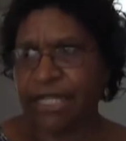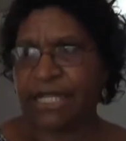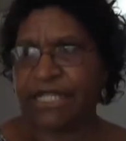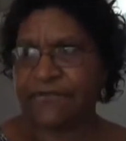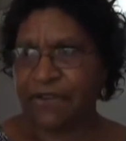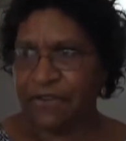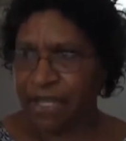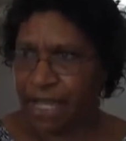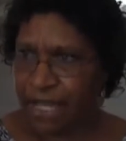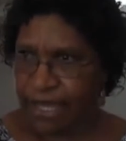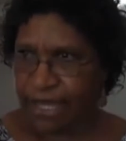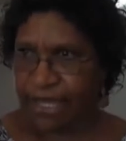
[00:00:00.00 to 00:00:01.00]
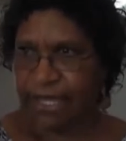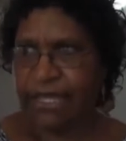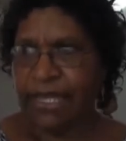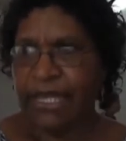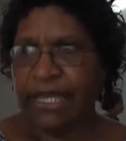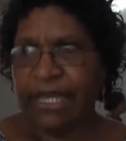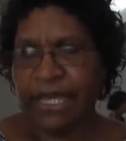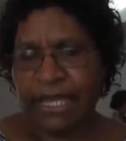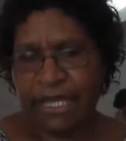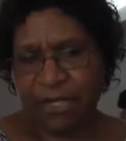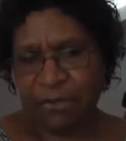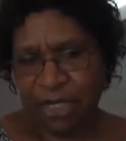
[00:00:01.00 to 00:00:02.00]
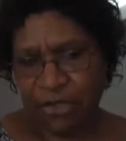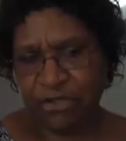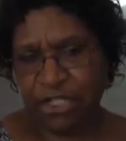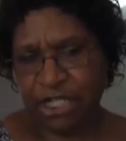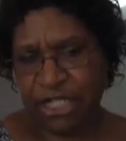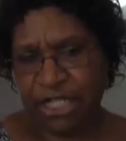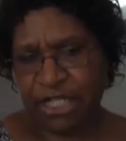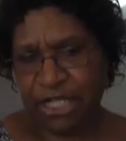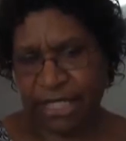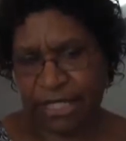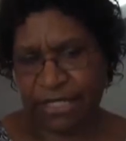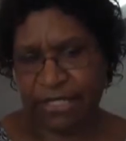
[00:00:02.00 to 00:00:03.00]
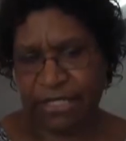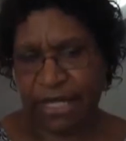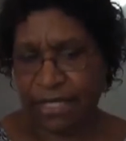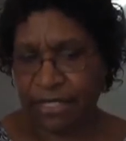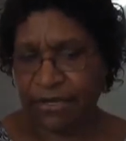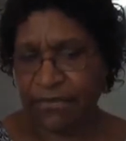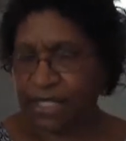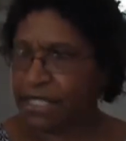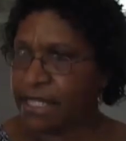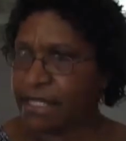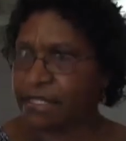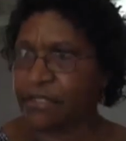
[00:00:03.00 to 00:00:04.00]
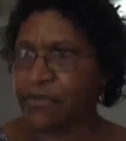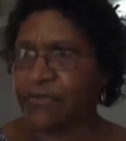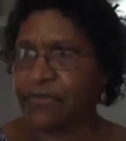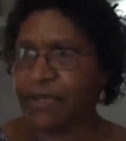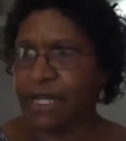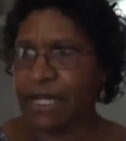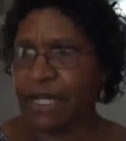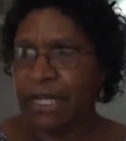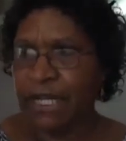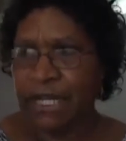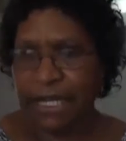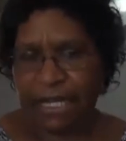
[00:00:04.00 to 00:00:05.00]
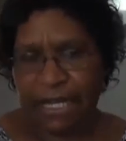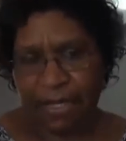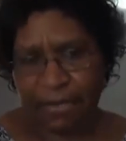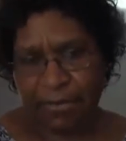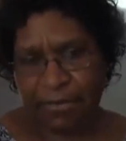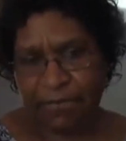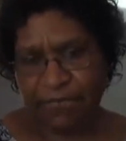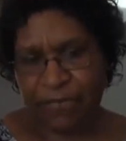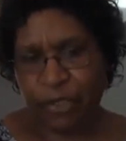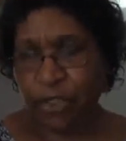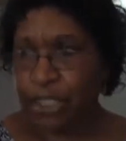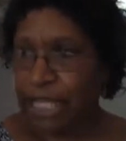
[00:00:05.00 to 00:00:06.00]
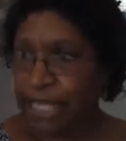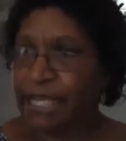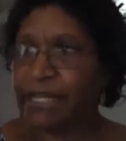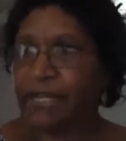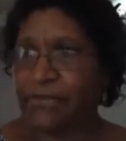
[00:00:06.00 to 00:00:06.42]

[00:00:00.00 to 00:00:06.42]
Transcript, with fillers: is very high and malnutrition is as a result of uh, um, not taking the